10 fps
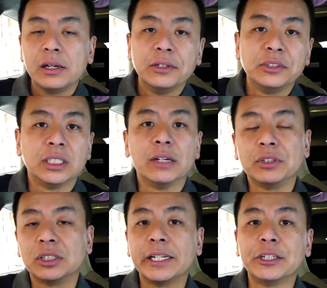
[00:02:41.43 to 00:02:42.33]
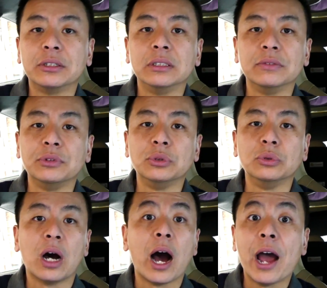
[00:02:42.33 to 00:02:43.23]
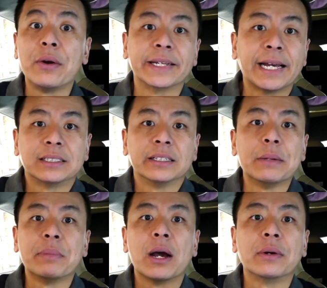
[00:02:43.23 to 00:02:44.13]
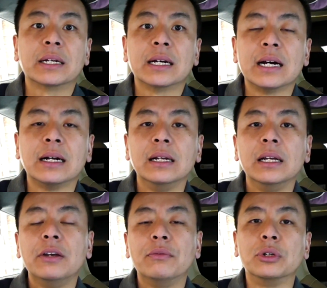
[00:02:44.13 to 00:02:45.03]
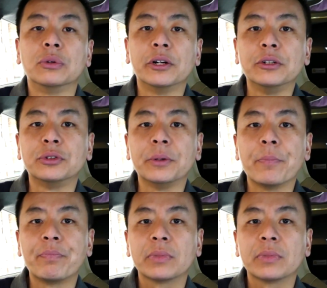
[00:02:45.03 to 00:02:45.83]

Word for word: service stations if you hire a gasoline-powered car for your road trip.